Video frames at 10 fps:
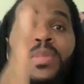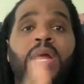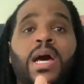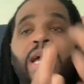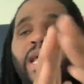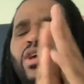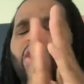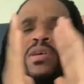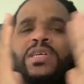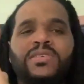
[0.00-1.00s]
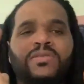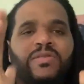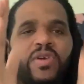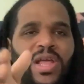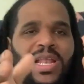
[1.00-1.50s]
I mean, I
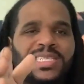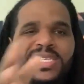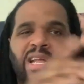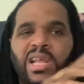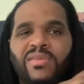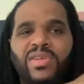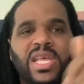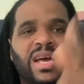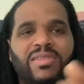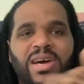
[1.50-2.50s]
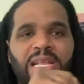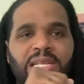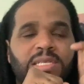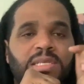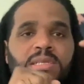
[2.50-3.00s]
encourage violence, can everything a
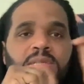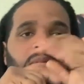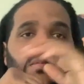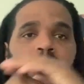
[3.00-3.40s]
violence.